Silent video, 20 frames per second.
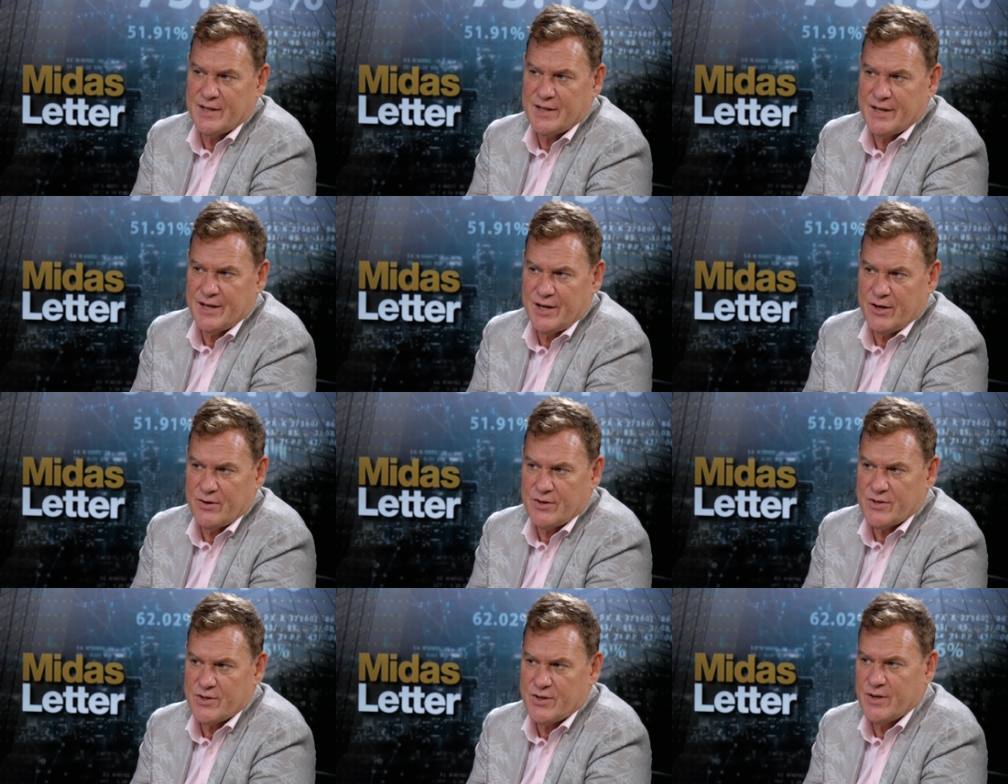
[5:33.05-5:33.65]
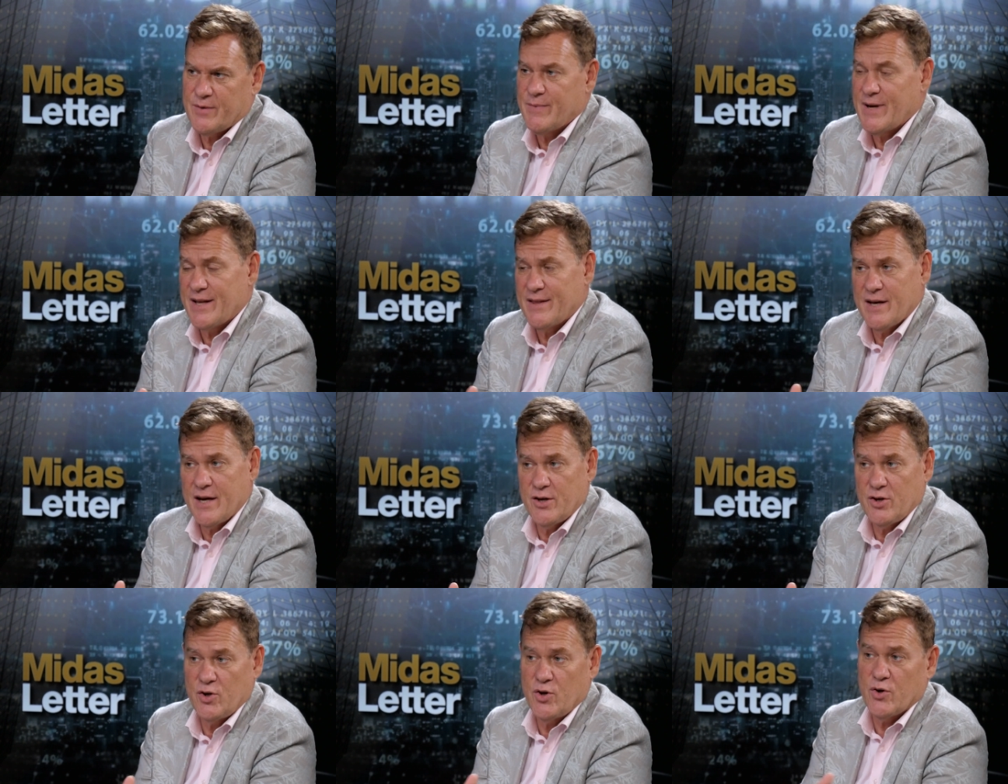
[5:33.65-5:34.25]
in the near term and
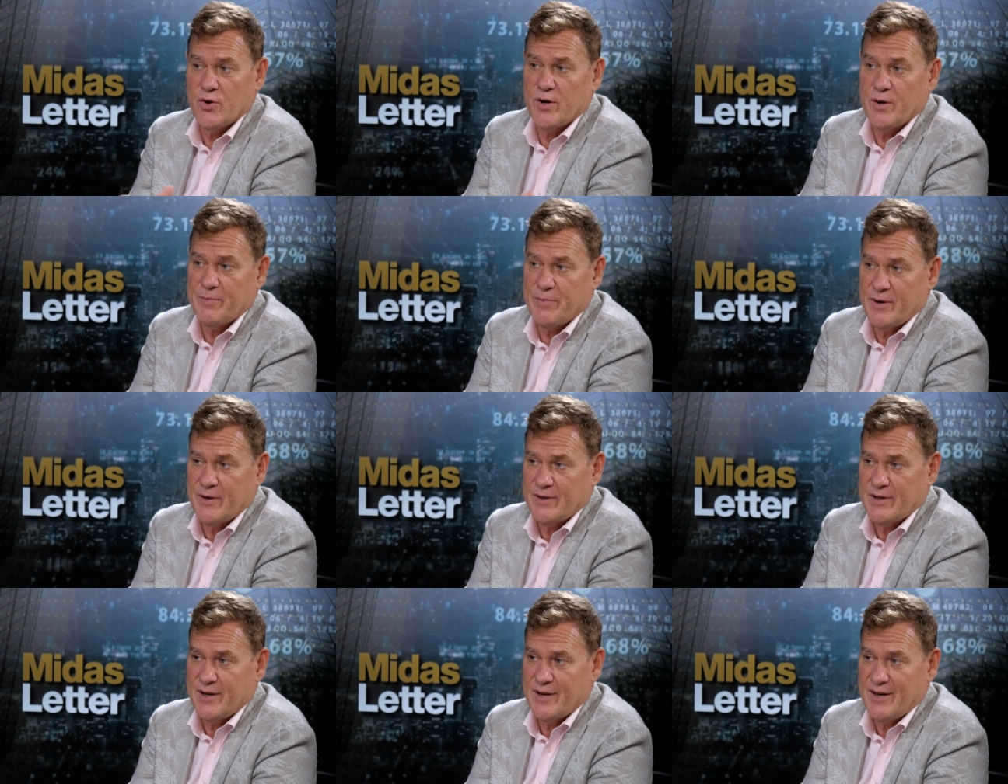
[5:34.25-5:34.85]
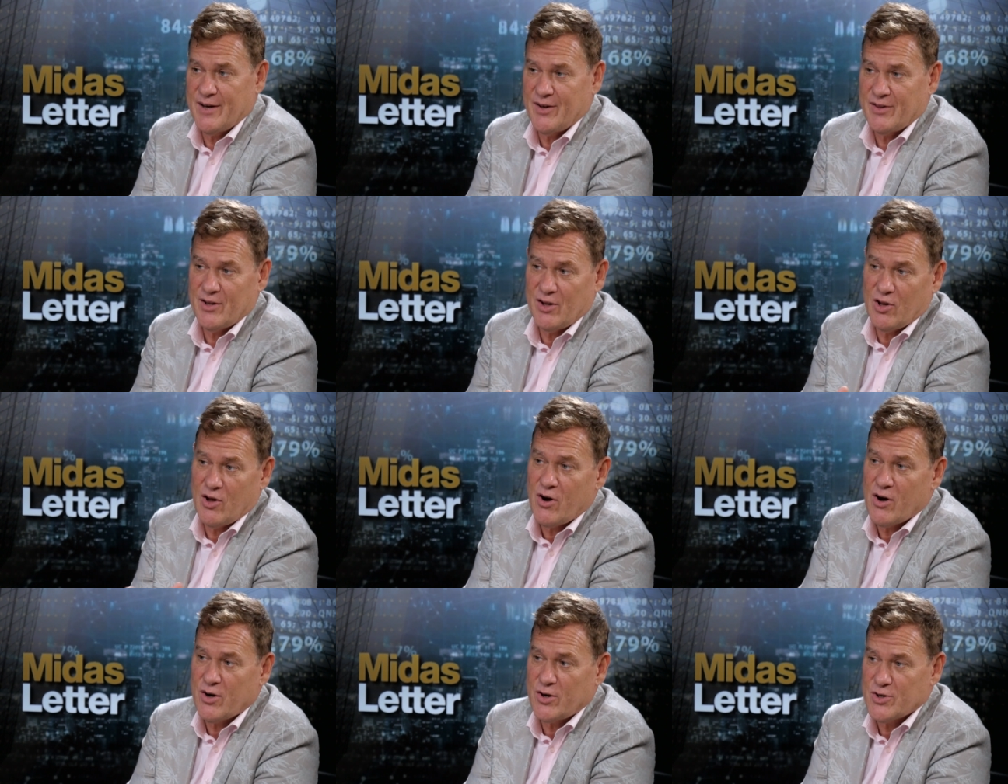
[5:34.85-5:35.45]
then Europe on the
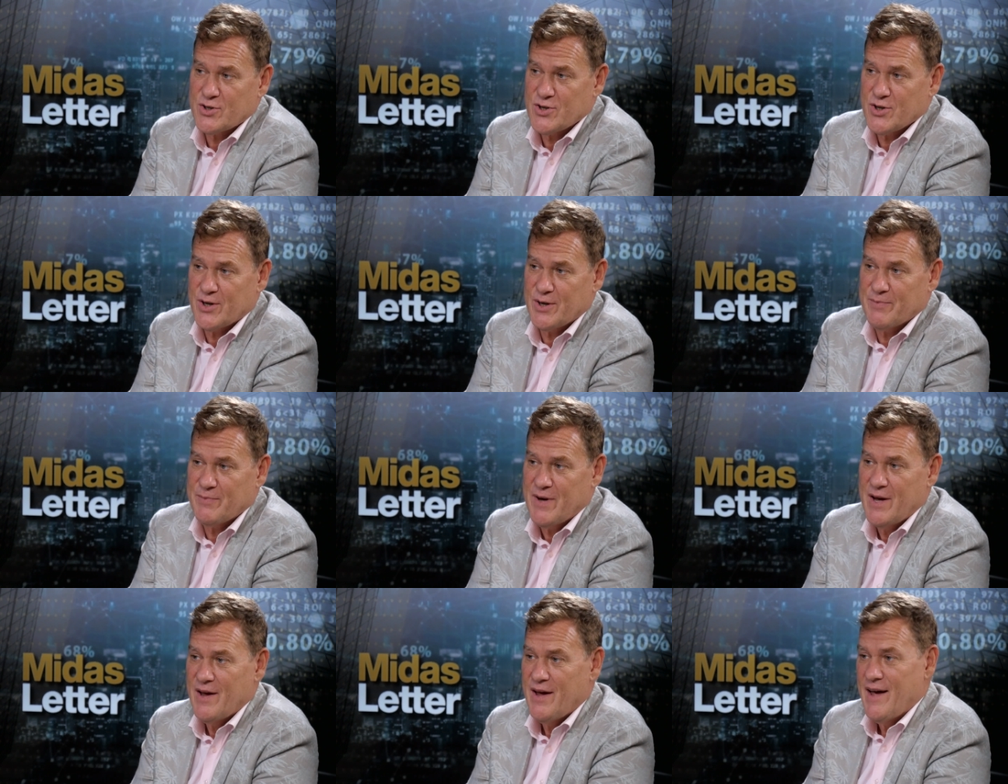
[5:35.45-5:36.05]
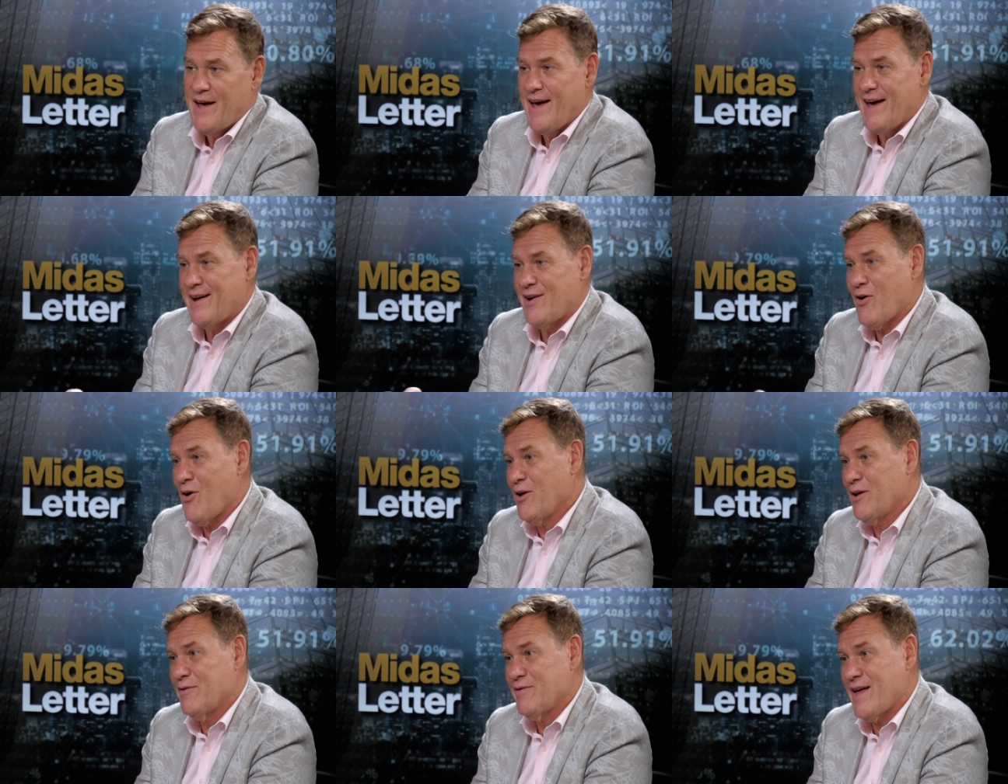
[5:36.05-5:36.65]
longer term, and
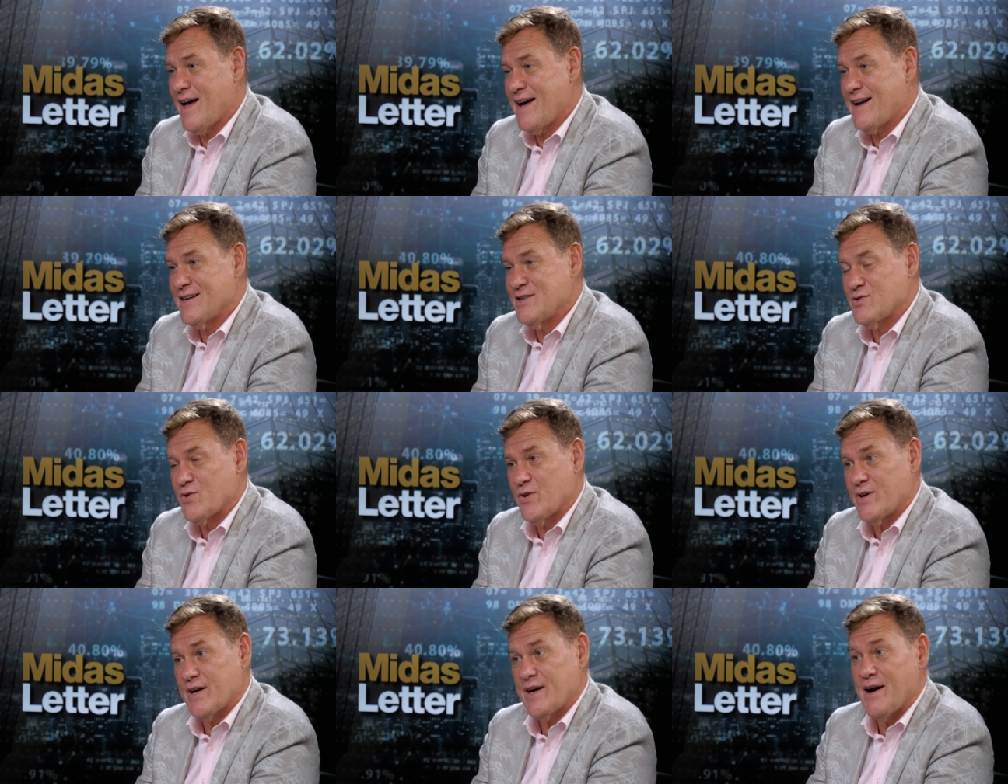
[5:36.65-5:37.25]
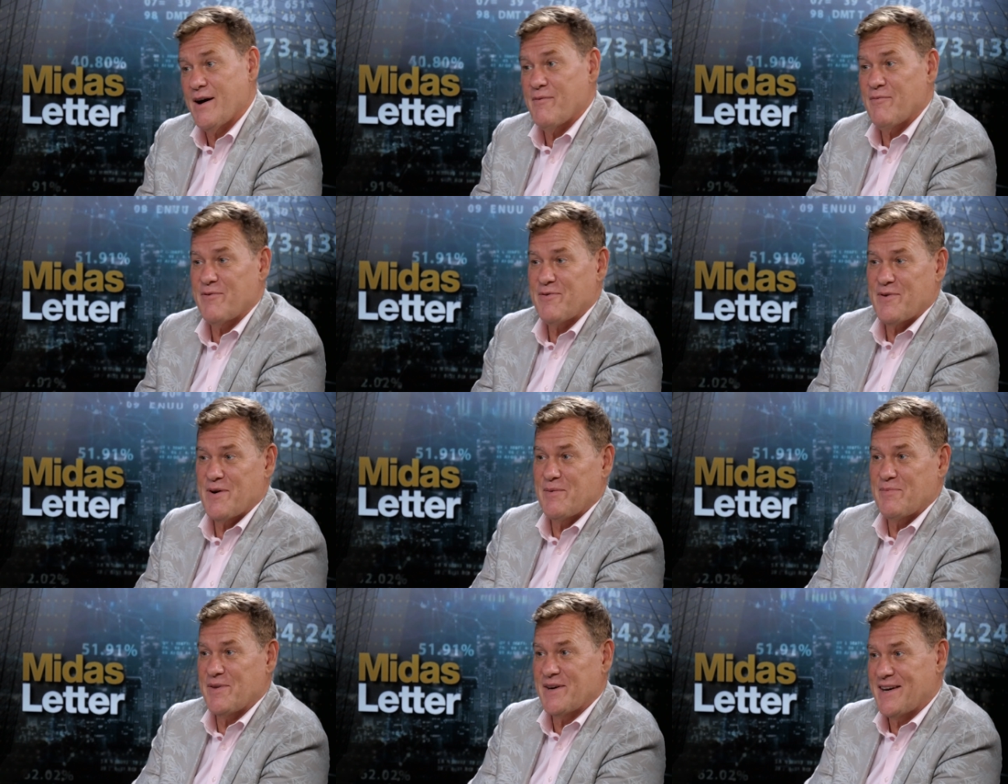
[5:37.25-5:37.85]
all of that is going to come
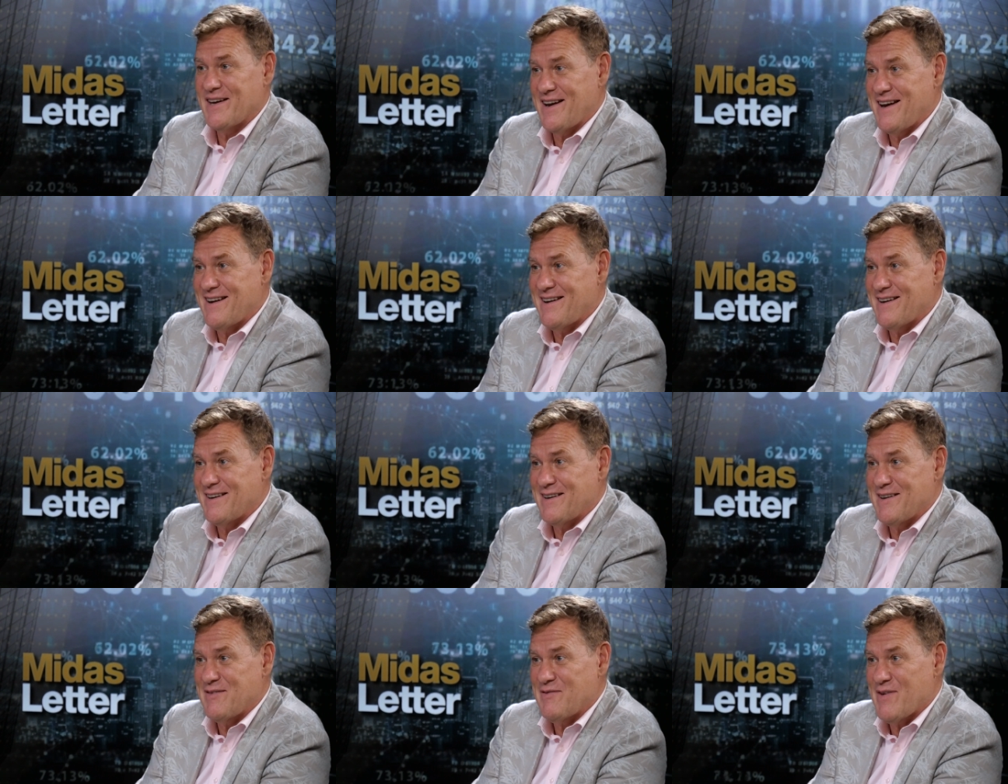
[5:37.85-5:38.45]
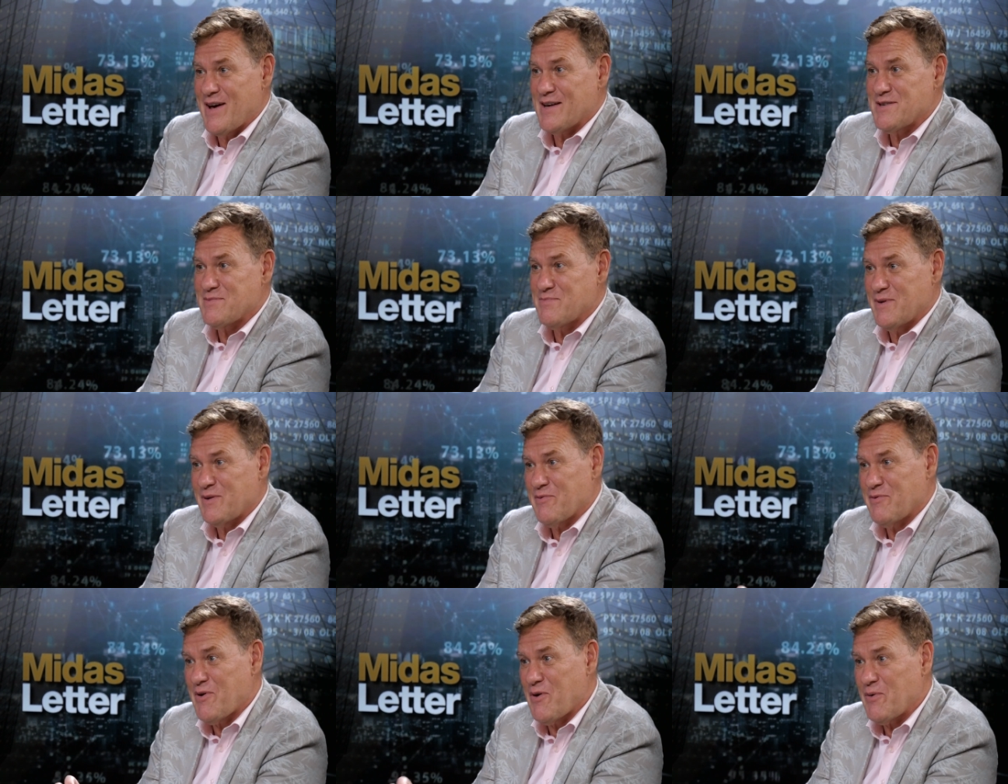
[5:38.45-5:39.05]
from the Canadian
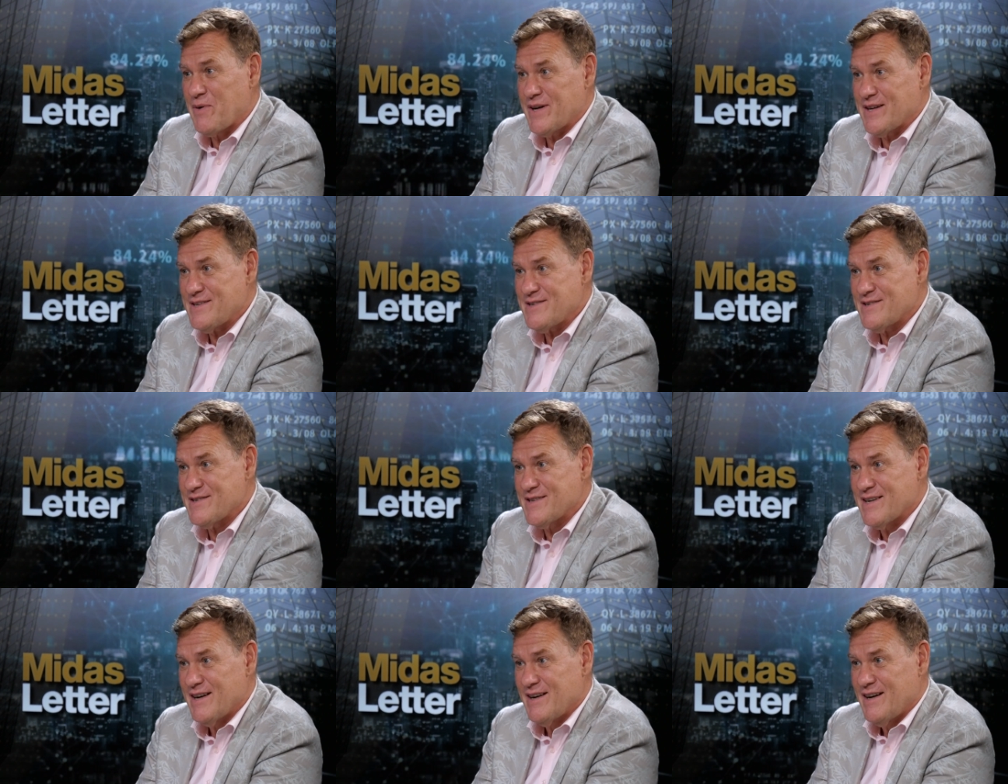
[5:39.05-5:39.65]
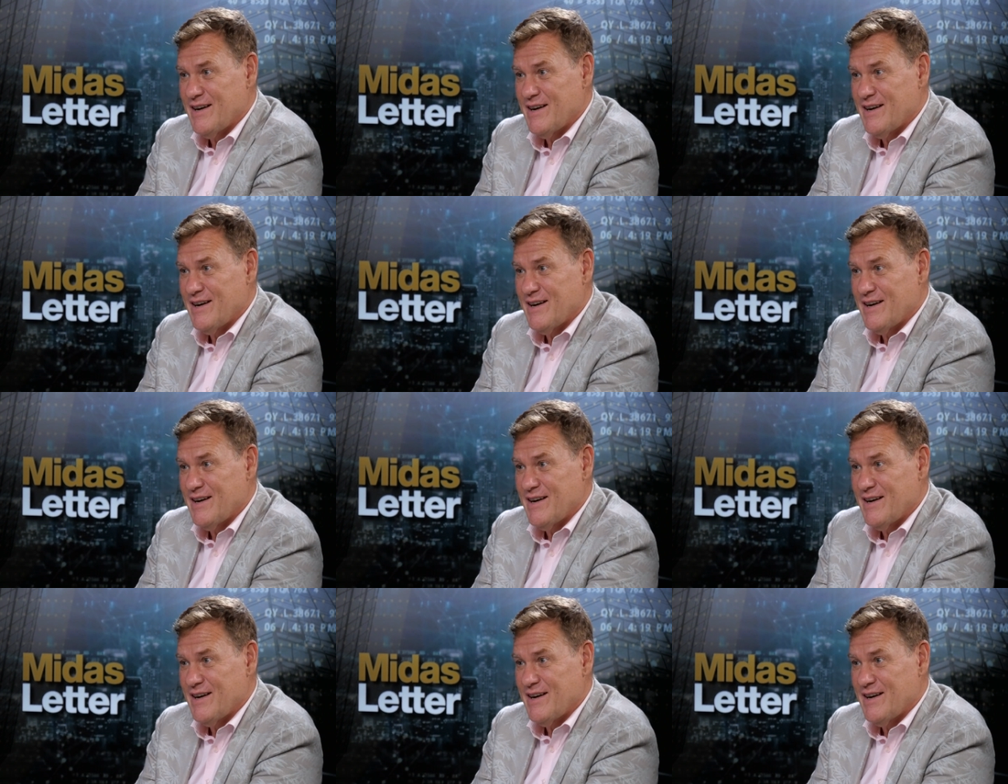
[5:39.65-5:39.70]
investment focus,